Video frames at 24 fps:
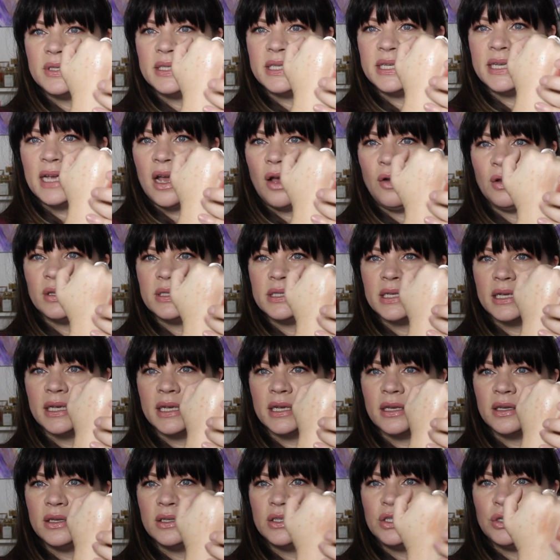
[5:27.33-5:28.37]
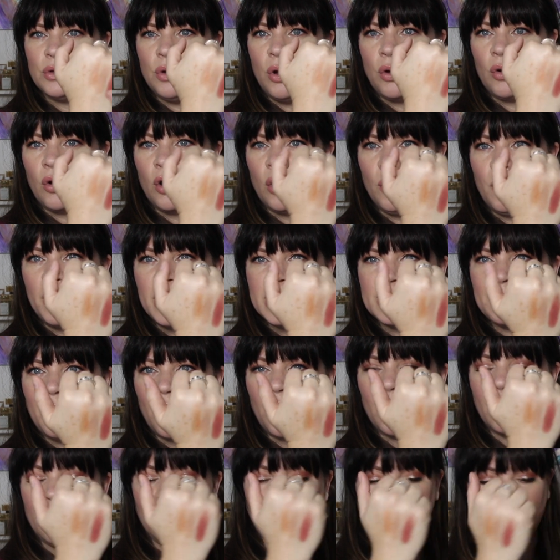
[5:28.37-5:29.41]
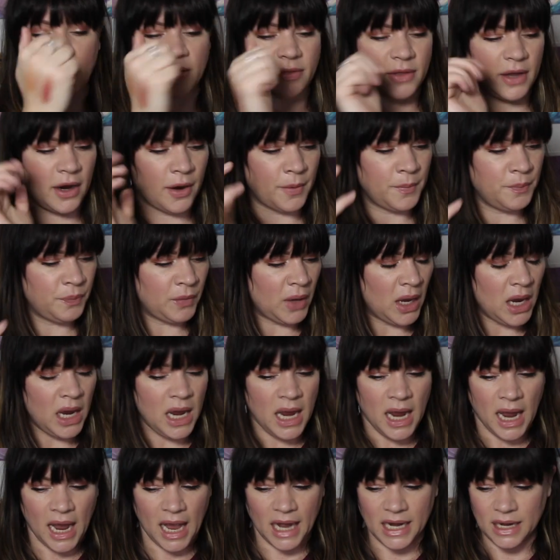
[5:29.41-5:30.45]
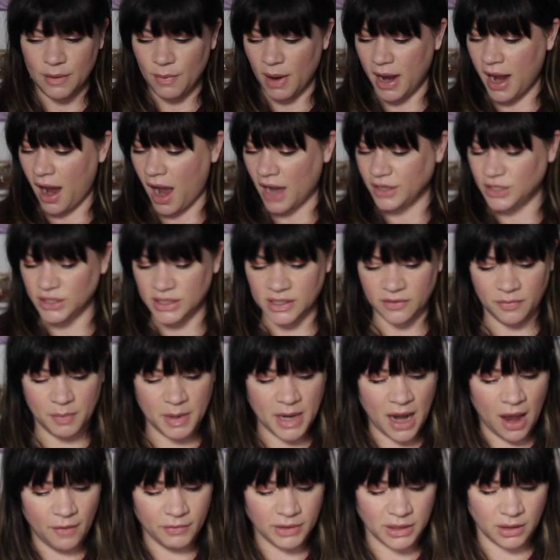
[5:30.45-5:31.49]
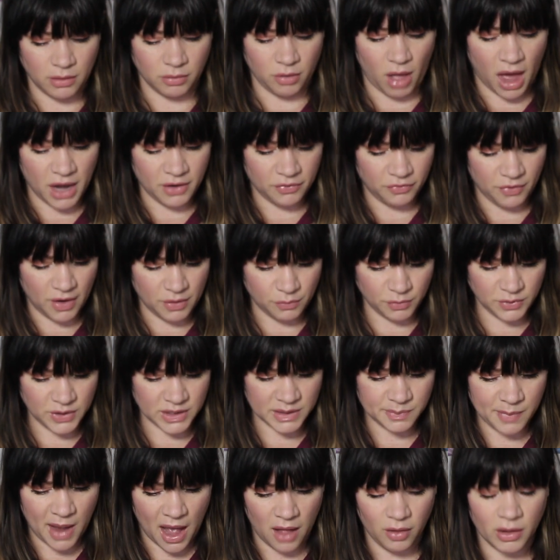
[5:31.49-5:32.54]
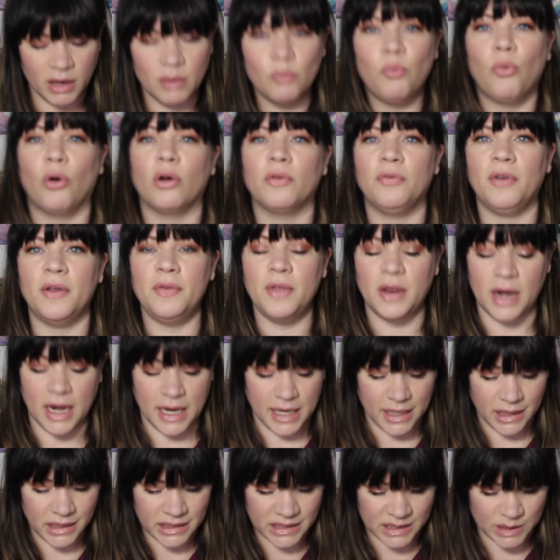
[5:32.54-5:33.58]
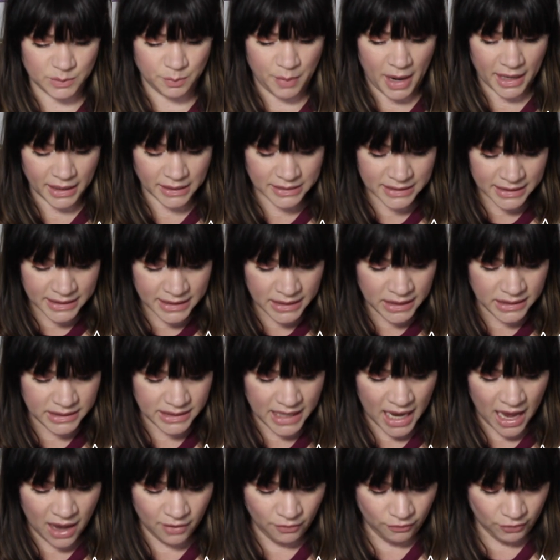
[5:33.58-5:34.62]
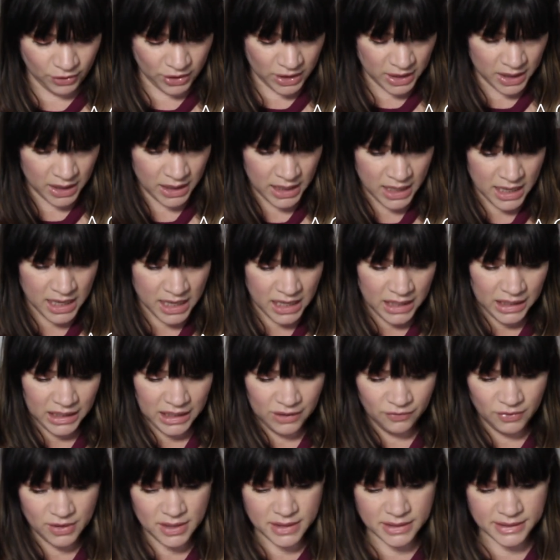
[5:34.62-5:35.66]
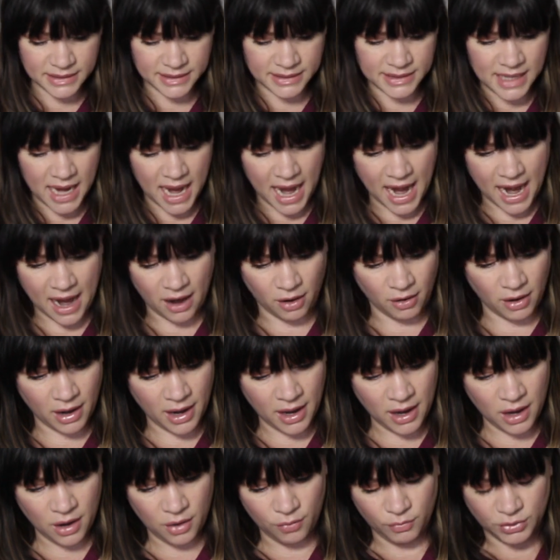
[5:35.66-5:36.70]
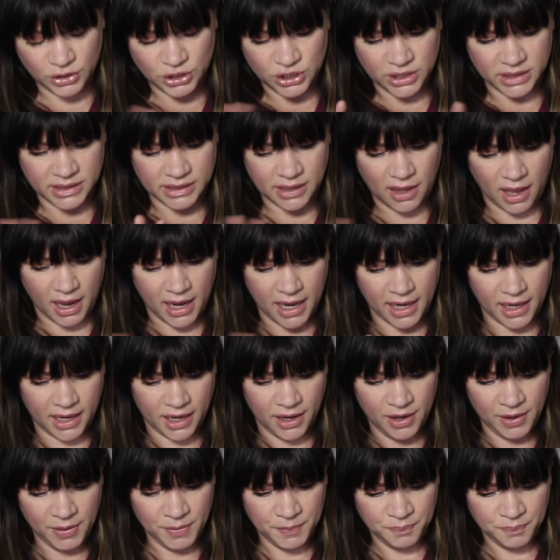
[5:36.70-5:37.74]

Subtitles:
of see how it's like duochrome-y sparkle right there. Anyway, I just have been having a lot of fun with this palette, more fun than I expected to have with it. Even Sahara, which is like